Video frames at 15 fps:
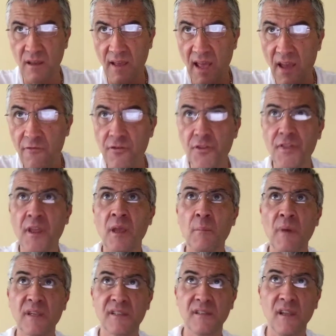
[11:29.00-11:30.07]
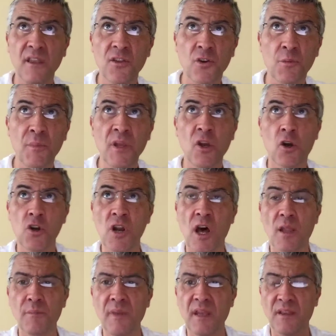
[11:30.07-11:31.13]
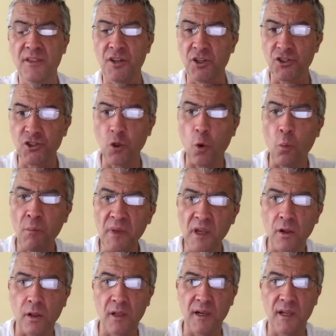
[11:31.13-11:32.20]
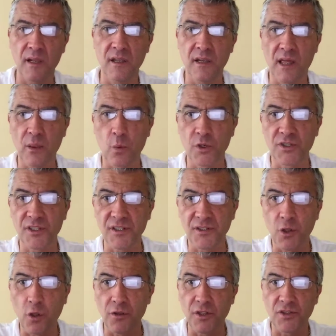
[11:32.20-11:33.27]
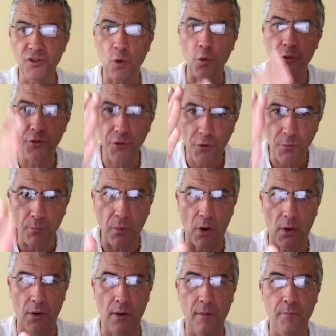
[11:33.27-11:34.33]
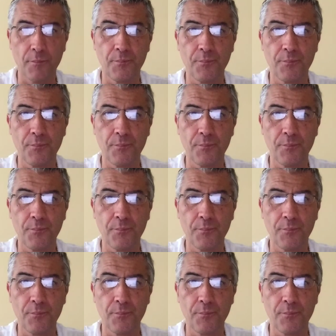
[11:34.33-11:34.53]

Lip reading: everything must either be or not be, and there's no middle. In other words, there's no third part.